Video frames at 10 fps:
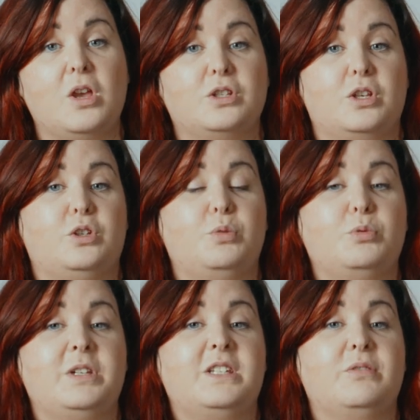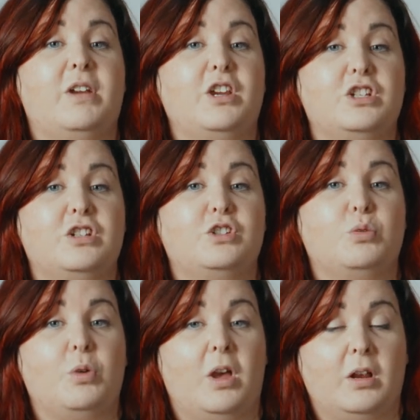So you will need to rationalise
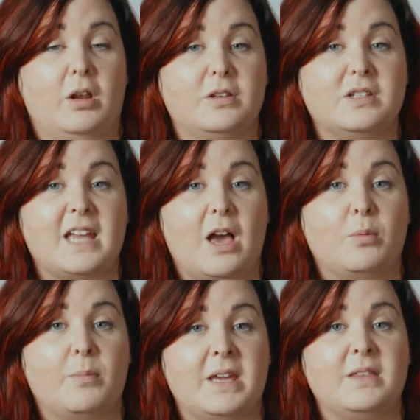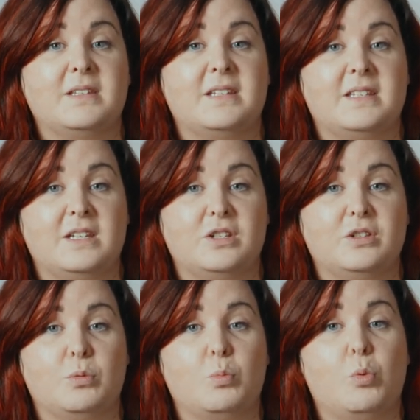your workloads to help make the
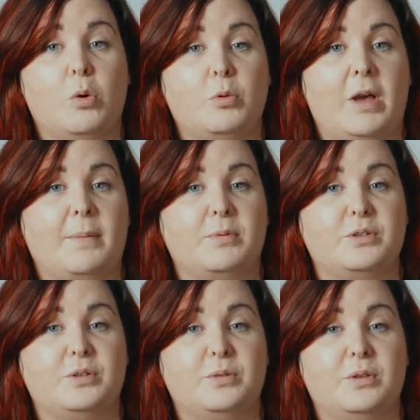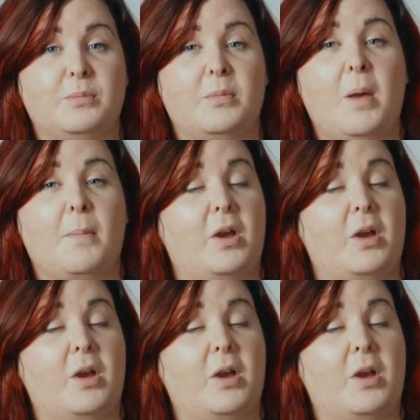decisions on what will happen to them